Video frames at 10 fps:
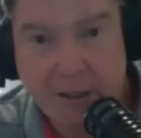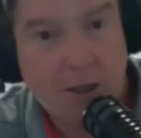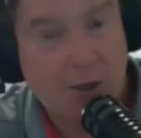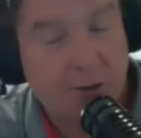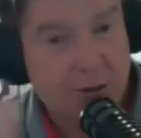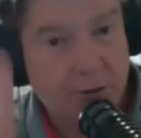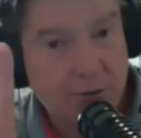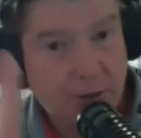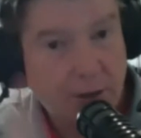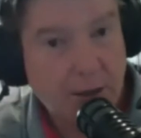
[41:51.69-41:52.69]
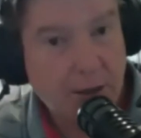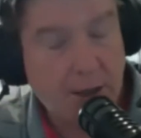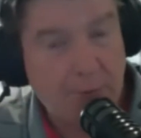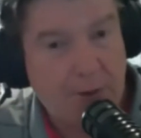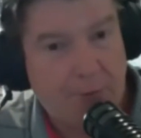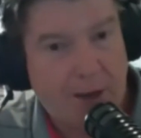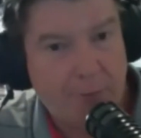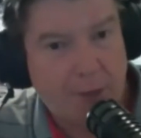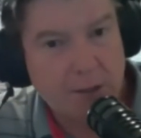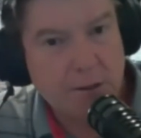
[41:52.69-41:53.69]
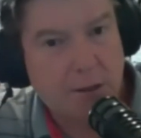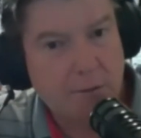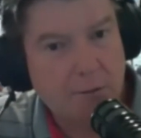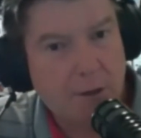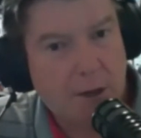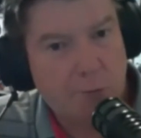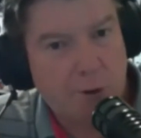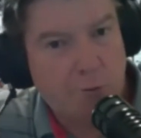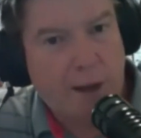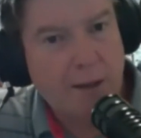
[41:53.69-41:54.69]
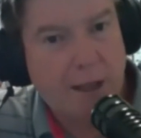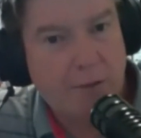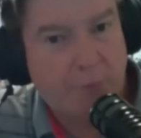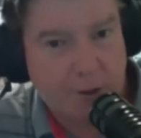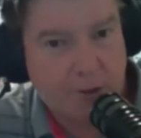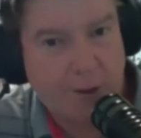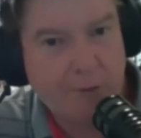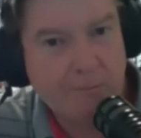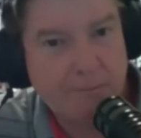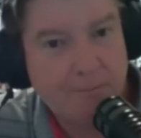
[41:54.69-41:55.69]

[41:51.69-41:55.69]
He goes, give me 5 minutes. I'll rewrite that verse for you.